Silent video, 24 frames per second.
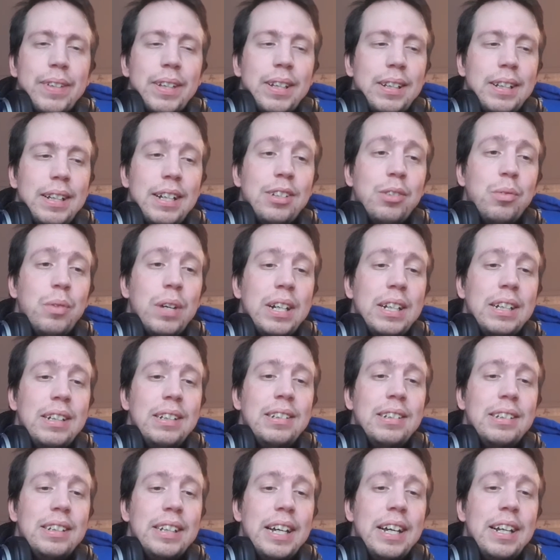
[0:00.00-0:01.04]
that's why
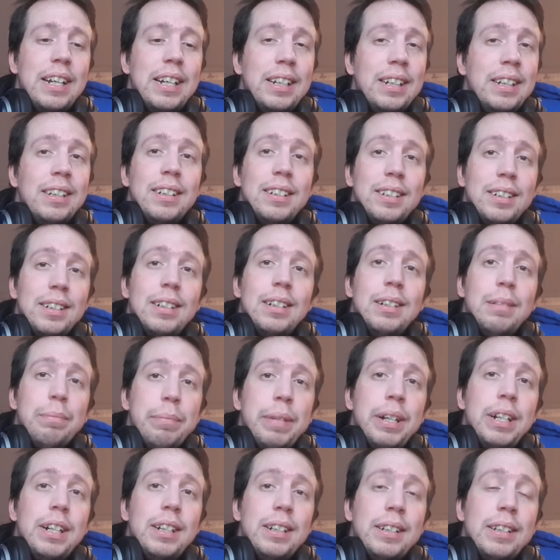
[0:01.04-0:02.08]
he's getting
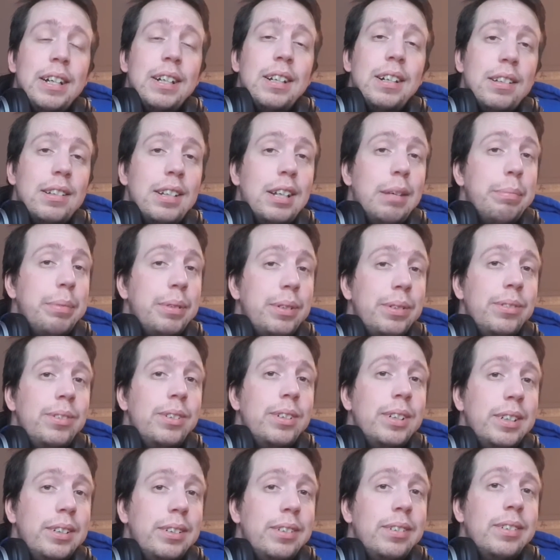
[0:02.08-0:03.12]
many titles
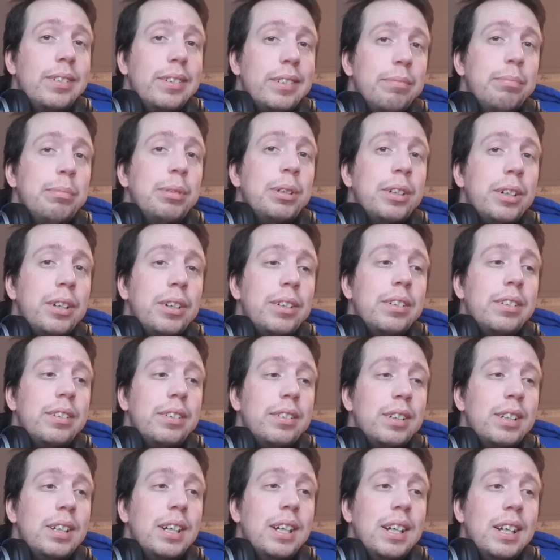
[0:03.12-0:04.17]
opportunities
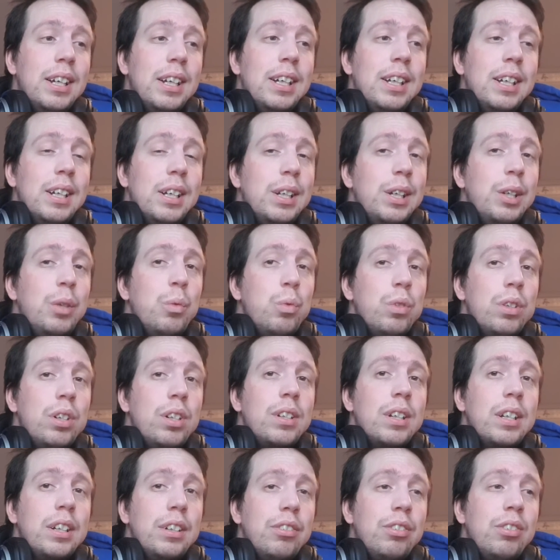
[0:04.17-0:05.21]
because you're
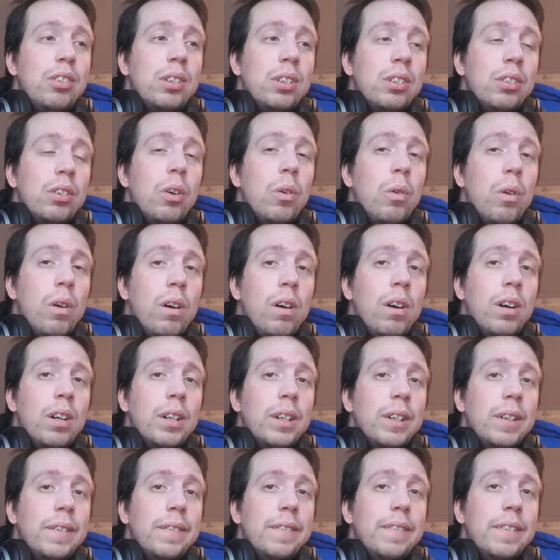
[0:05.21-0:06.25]
working so
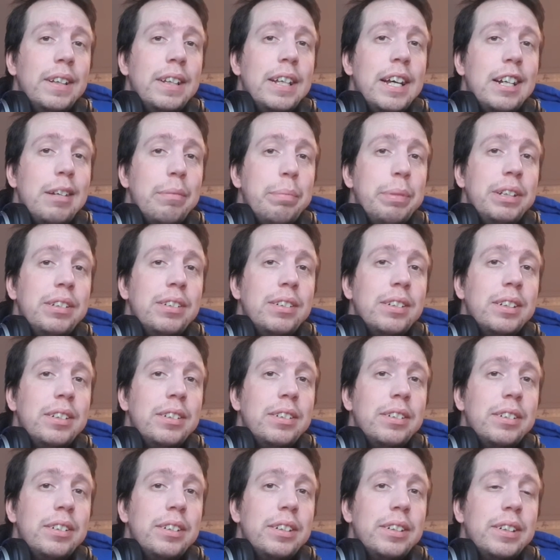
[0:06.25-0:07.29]
hard in that
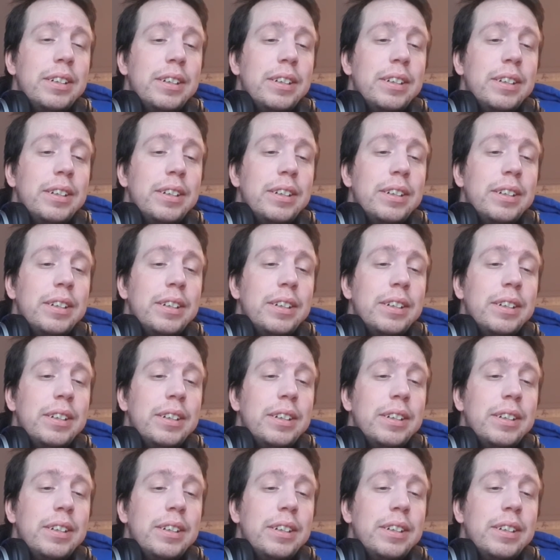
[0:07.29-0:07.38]
business.